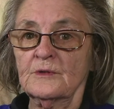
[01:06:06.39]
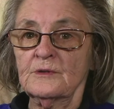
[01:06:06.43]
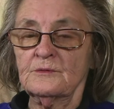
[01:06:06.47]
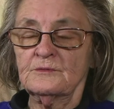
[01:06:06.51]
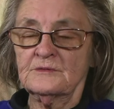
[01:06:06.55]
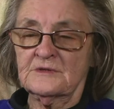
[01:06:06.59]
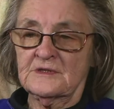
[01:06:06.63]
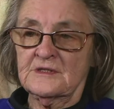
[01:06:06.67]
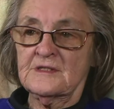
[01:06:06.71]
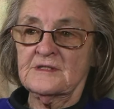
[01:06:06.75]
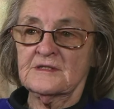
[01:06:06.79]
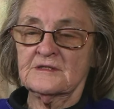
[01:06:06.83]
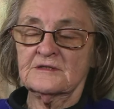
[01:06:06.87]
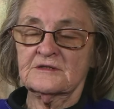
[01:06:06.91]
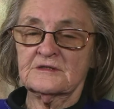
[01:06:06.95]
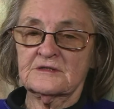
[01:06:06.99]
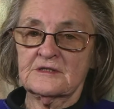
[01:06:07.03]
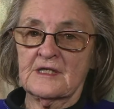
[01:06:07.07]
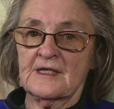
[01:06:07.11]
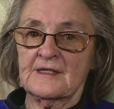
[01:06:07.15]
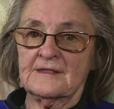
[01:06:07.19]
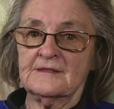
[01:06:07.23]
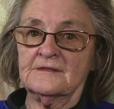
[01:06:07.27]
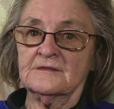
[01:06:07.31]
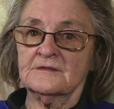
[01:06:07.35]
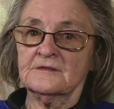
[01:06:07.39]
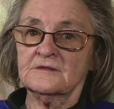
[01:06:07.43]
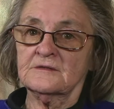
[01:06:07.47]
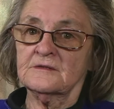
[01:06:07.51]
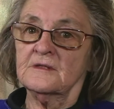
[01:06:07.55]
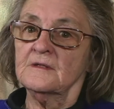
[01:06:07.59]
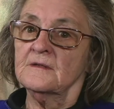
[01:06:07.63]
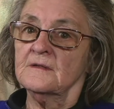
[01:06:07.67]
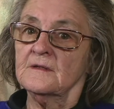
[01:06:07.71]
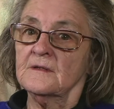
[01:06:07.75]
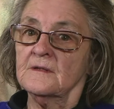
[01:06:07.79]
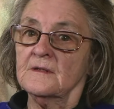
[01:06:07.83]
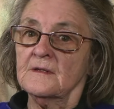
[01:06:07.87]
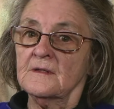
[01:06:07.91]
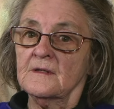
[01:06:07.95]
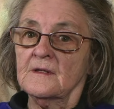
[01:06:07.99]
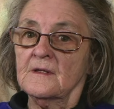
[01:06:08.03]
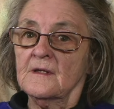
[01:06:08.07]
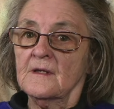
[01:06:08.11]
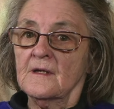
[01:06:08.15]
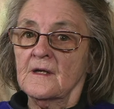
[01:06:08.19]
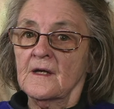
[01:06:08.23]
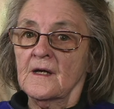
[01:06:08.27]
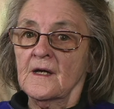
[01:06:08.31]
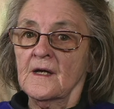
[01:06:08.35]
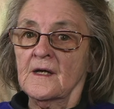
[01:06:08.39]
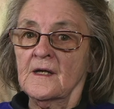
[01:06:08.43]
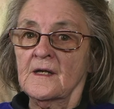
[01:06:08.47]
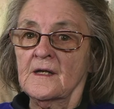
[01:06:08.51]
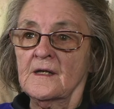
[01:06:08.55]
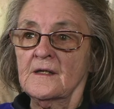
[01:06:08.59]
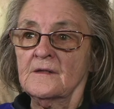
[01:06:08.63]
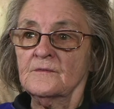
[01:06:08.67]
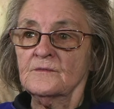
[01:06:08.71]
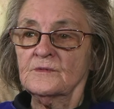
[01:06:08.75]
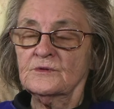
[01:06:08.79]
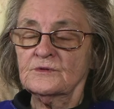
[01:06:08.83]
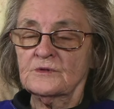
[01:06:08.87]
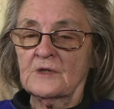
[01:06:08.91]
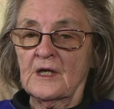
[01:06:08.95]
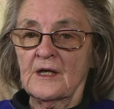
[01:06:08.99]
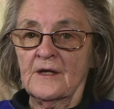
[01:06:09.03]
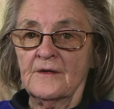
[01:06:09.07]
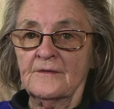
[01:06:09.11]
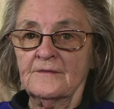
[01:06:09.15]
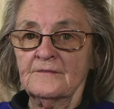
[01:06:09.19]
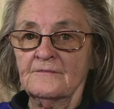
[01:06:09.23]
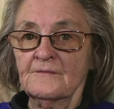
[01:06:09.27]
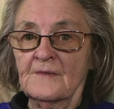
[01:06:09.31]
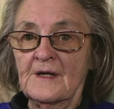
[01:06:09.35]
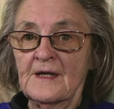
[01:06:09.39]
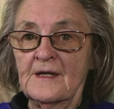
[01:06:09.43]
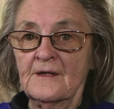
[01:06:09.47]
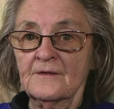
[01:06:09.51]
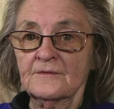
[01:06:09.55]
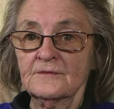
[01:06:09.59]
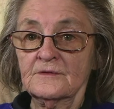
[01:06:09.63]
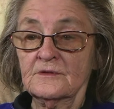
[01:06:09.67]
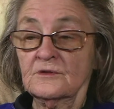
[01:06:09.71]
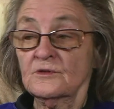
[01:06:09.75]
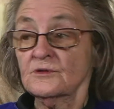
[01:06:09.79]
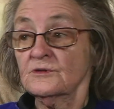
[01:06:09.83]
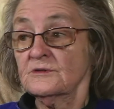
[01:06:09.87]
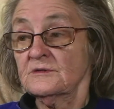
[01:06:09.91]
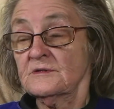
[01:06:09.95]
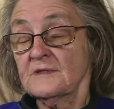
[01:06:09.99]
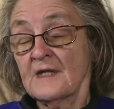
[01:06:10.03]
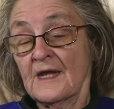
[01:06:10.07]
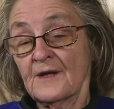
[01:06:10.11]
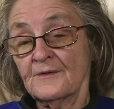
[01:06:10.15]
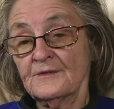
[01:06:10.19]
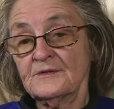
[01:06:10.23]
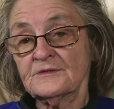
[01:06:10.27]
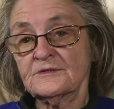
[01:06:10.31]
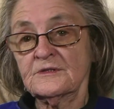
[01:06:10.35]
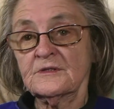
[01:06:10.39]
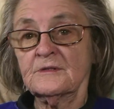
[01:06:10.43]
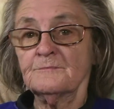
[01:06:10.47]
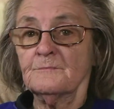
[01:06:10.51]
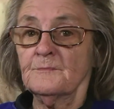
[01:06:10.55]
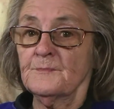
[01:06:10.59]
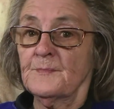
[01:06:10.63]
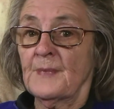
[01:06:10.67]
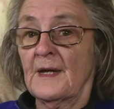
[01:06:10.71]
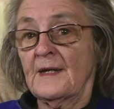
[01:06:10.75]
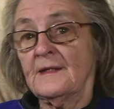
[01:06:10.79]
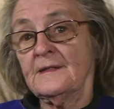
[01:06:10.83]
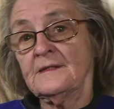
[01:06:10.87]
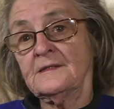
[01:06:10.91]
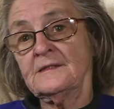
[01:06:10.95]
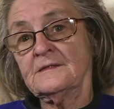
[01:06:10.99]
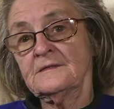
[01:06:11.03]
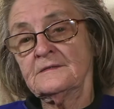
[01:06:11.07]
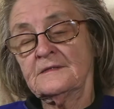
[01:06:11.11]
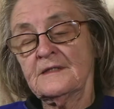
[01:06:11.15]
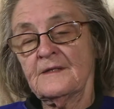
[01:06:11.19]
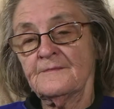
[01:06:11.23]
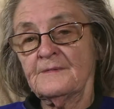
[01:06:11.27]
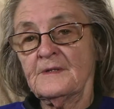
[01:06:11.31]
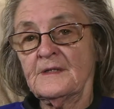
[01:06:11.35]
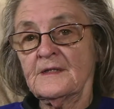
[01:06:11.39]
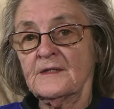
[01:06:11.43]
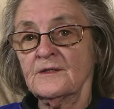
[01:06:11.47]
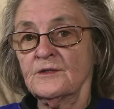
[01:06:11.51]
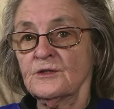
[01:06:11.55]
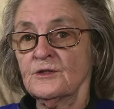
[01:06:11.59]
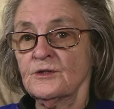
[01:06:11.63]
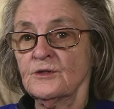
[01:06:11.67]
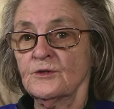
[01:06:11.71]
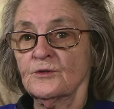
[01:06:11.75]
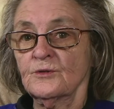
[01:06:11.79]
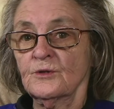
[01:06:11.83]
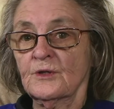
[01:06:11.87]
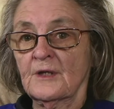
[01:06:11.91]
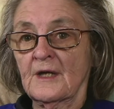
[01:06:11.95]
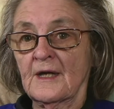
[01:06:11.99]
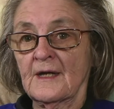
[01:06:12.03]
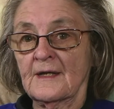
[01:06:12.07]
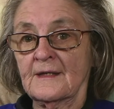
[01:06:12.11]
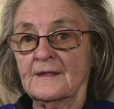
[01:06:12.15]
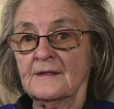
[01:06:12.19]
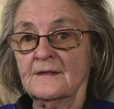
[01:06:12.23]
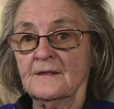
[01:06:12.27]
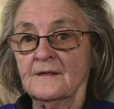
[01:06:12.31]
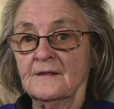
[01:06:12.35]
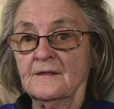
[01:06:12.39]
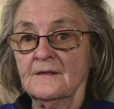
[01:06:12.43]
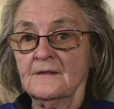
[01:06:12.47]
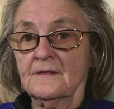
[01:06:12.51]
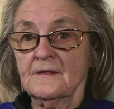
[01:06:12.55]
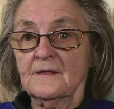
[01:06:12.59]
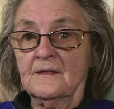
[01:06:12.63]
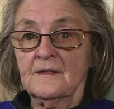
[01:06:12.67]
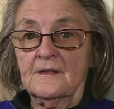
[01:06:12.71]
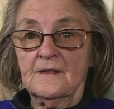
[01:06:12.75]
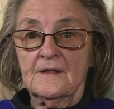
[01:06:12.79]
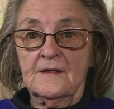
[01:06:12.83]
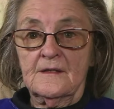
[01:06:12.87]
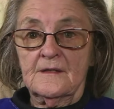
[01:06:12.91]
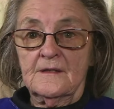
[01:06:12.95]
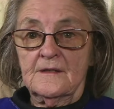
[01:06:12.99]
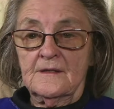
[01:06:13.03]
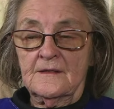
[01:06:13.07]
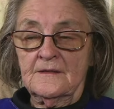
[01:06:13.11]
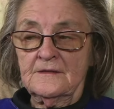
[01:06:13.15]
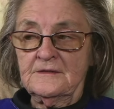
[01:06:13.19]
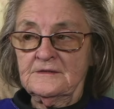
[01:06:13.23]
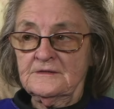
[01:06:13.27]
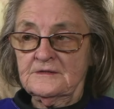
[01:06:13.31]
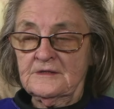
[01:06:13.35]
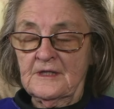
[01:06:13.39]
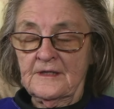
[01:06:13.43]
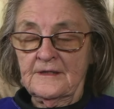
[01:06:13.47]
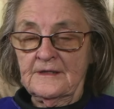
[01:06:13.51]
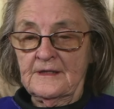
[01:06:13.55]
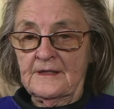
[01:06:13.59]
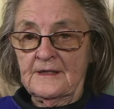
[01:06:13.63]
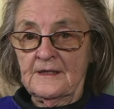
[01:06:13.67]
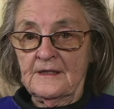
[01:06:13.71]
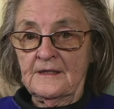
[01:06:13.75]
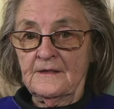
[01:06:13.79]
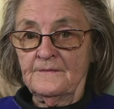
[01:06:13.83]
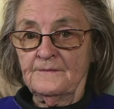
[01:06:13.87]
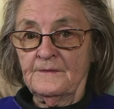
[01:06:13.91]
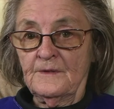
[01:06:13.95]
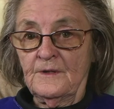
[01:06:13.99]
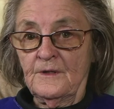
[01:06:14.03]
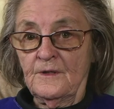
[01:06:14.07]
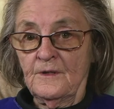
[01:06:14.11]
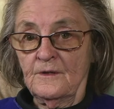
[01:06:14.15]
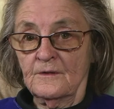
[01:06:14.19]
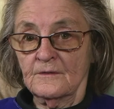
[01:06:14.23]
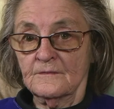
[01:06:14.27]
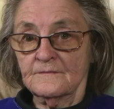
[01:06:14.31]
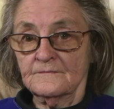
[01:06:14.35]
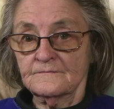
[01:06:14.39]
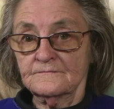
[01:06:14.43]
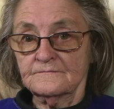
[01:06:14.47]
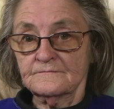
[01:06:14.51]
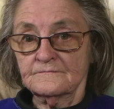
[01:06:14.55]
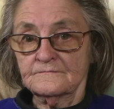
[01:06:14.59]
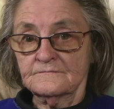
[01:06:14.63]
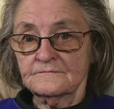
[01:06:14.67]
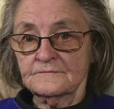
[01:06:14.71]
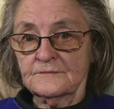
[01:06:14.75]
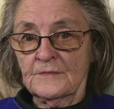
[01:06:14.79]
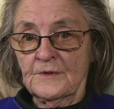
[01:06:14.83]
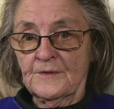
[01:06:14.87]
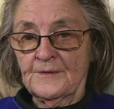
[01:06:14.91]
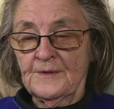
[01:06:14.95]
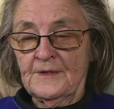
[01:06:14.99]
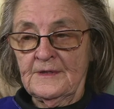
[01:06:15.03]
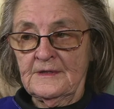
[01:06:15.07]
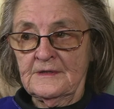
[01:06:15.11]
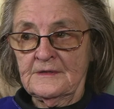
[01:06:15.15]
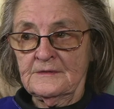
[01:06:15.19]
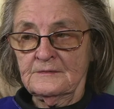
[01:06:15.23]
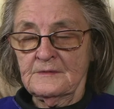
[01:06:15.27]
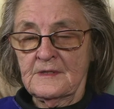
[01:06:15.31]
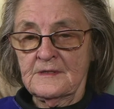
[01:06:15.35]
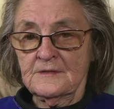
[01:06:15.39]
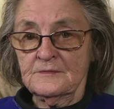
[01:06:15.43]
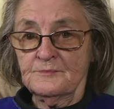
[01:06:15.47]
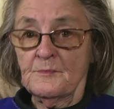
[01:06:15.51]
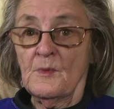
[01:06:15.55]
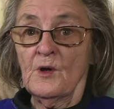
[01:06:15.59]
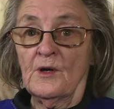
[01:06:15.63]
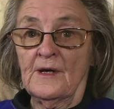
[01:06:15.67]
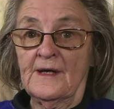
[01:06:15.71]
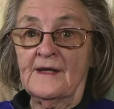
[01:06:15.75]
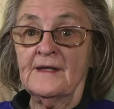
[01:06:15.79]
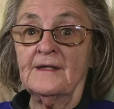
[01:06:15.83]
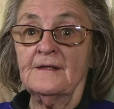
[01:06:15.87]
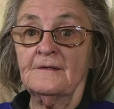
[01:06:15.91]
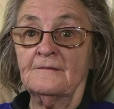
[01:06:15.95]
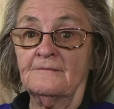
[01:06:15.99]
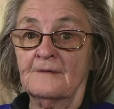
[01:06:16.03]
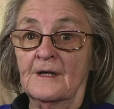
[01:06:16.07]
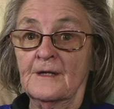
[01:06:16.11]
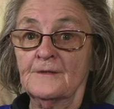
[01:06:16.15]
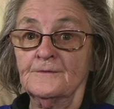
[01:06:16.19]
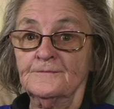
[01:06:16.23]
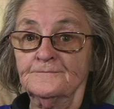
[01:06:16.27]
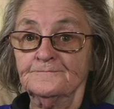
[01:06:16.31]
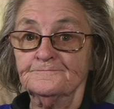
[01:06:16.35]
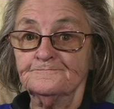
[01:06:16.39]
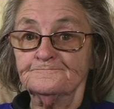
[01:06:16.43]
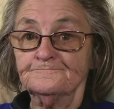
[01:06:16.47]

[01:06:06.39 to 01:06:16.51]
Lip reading: He was in the States and was going round, because now he's living in the UK, and he's done a hell of a lot. I think he's my hero.